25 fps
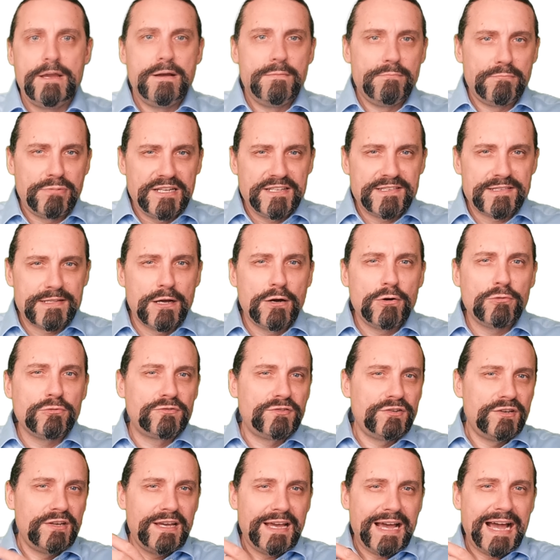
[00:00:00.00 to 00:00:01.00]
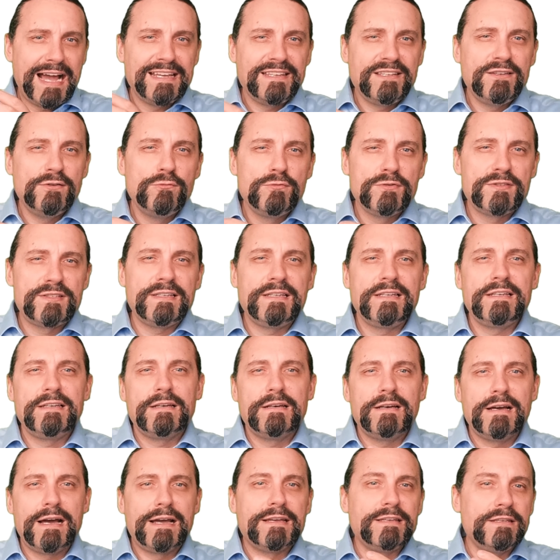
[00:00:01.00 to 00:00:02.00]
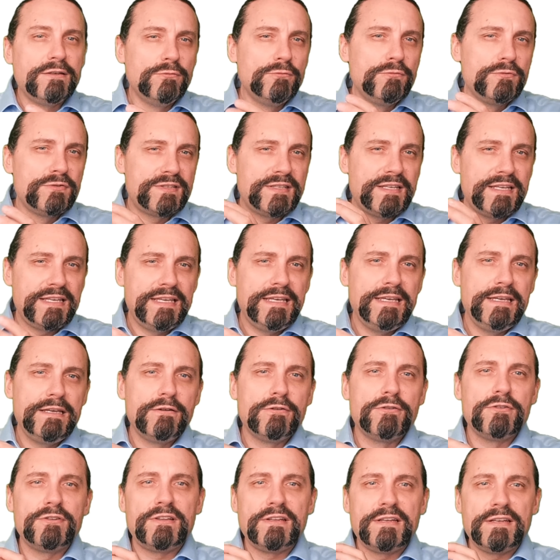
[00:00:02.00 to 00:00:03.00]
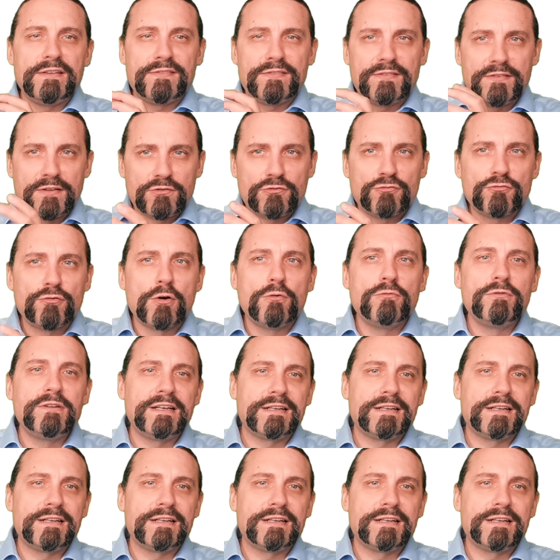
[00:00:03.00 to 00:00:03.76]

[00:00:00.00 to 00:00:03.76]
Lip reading: Please note, I use here this drone